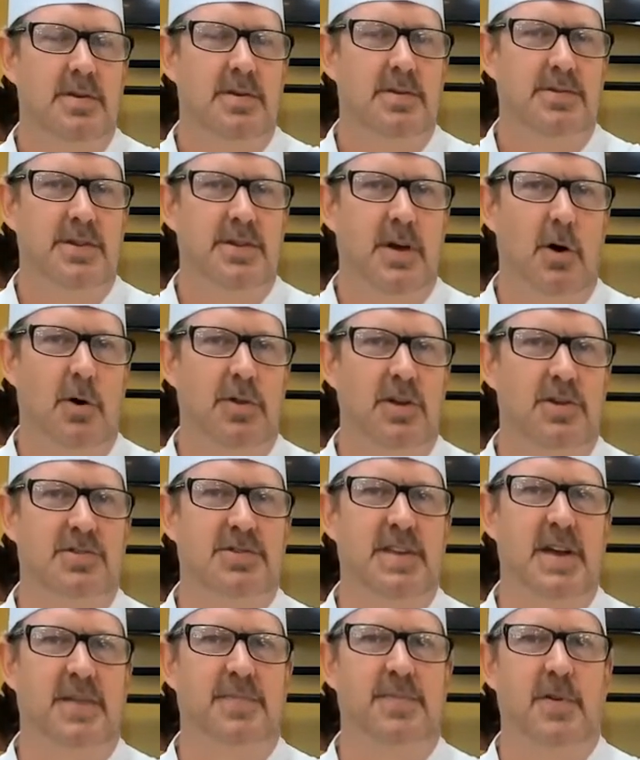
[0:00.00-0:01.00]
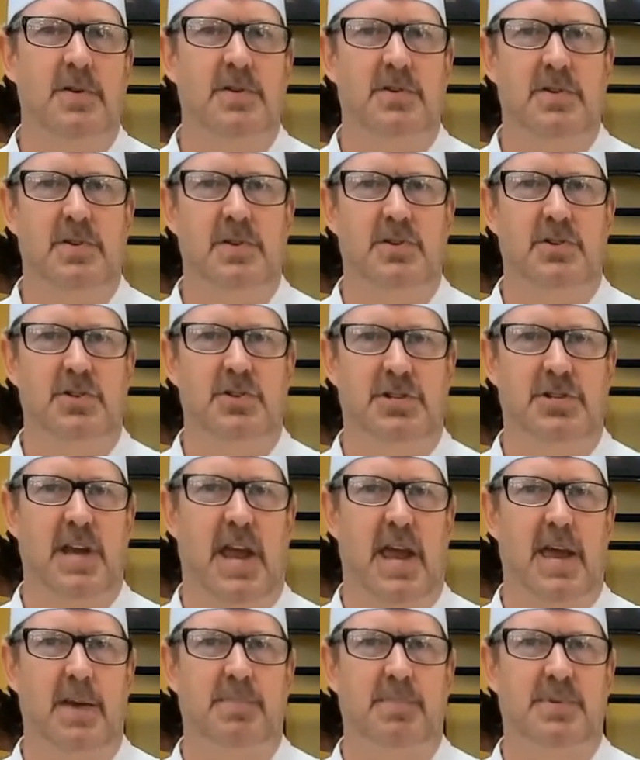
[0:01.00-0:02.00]
So there's different
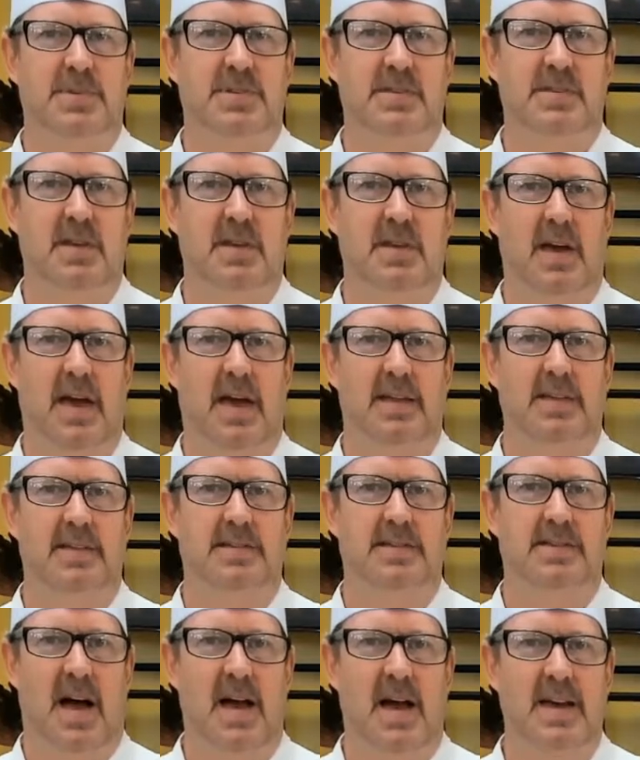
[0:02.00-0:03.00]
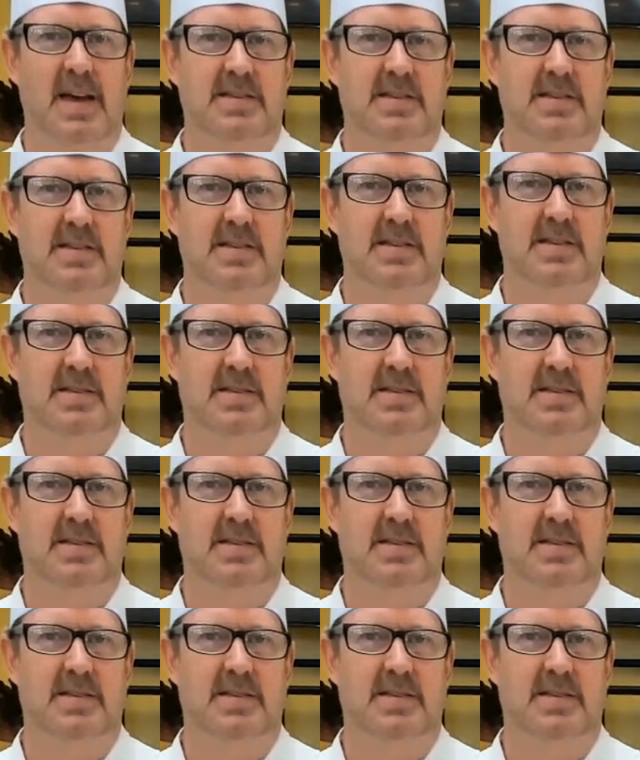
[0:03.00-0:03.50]
shapes and sizes,